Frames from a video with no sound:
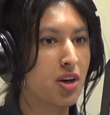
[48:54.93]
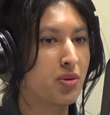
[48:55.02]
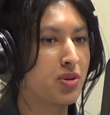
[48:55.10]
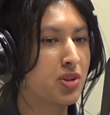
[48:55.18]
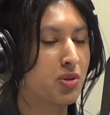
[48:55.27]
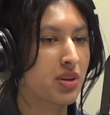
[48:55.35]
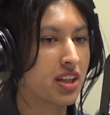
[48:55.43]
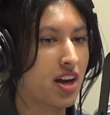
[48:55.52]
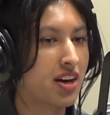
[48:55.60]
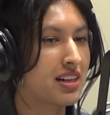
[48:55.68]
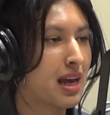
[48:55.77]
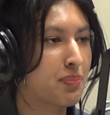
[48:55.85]
just show
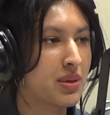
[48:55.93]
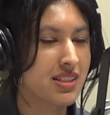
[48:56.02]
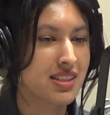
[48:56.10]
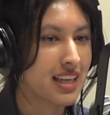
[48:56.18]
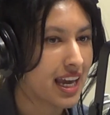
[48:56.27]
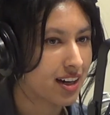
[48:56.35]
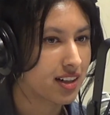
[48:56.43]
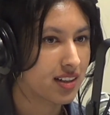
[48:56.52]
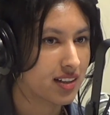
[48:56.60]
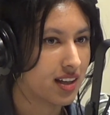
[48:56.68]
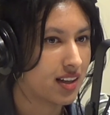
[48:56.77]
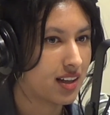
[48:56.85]
who you really are and not be
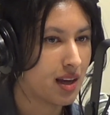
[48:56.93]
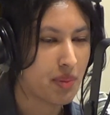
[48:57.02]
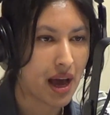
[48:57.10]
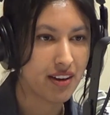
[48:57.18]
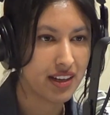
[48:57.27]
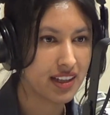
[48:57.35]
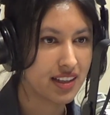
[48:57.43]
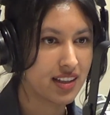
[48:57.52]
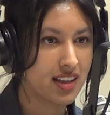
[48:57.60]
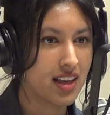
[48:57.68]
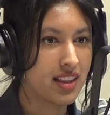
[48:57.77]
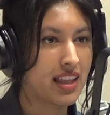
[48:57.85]
scared
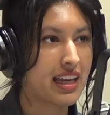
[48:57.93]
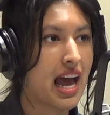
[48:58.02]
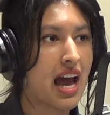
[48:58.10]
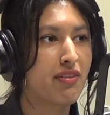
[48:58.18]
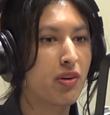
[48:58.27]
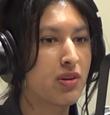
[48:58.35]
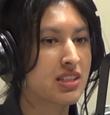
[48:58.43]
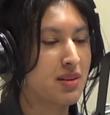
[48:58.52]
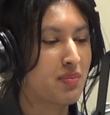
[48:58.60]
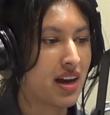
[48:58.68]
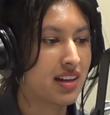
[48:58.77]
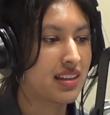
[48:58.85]
about it.
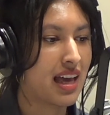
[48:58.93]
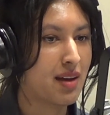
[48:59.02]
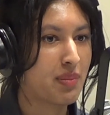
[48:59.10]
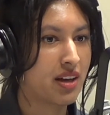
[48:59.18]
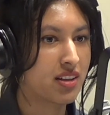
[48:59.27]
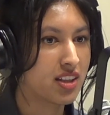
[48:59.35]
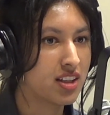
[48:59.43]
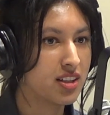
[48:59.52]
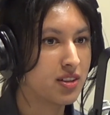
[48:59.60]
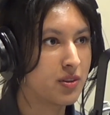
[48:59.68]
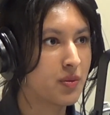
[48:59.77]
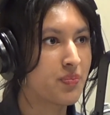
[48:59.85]
I've always admired that
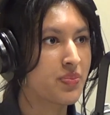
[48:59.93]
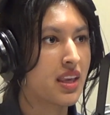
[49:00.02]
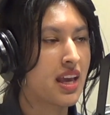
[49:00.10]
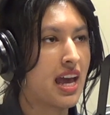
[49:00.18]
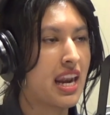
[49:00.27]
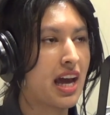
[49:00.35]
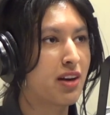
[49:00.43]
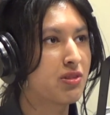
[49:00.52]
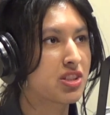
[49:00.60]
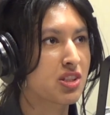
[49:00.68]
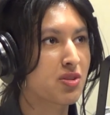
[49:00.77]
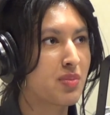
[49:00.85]
about you.
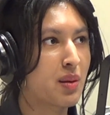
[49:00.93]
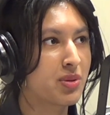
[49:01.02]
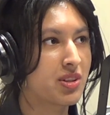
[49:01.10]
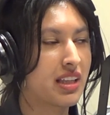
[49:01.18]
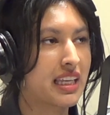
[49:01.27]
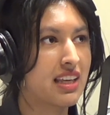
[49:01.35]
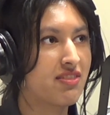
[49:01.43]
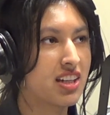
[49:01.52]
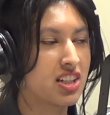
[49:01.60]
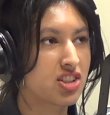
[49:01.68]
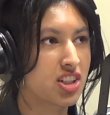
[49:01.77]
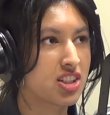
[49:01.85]
And I always just remember
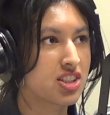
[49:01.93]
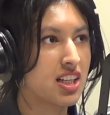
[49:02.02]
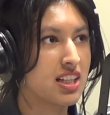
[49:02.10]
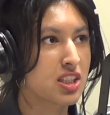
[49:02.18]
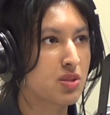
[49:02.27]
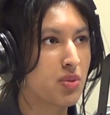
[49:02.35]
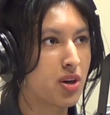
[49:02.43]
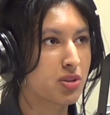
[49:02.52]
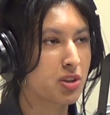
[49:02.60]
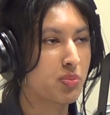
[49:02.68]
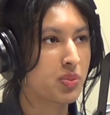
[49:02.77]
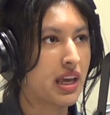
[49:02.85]
you, even in church,
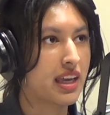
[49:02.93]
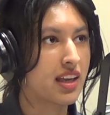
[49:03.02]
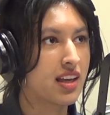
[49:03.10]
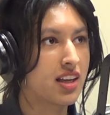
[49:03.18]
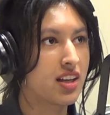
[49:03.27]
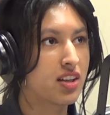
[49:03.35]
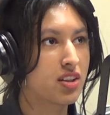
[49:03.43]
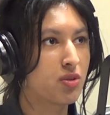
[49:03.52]
in small group,